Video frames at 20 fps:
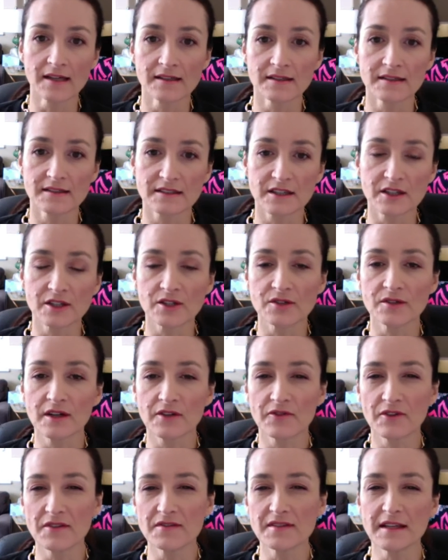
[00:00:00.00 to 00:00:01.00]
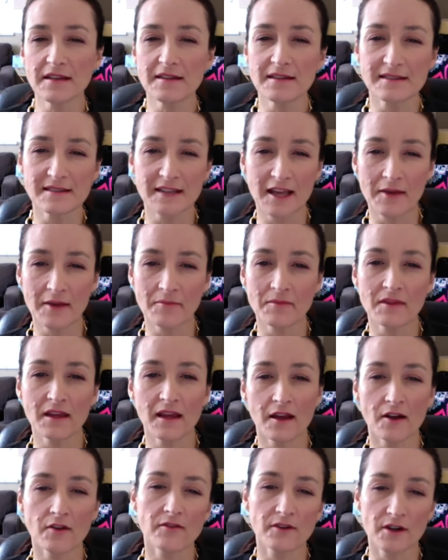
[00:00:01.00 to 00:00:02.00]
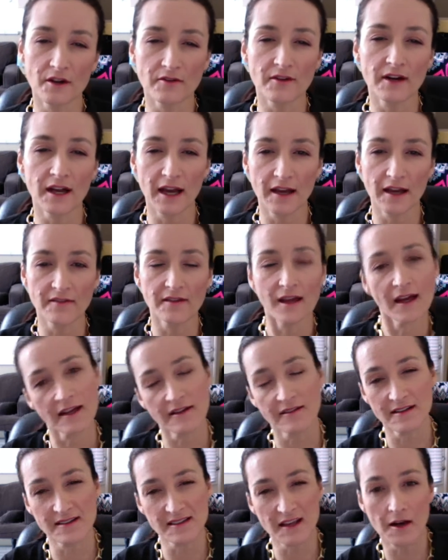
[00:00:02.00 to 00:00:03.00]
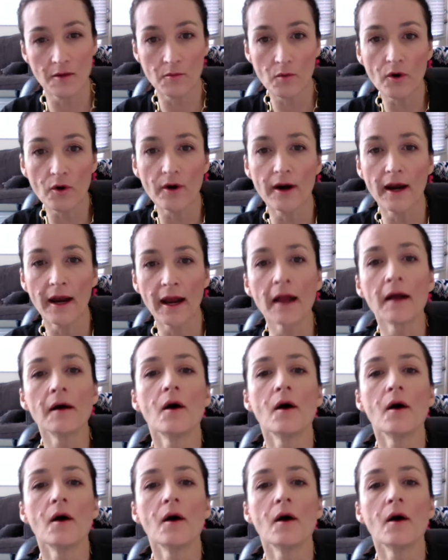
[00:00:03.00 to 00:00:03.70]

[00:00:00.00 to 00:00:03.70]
So if we've seen the same thing over and over again, like that's kind of boring.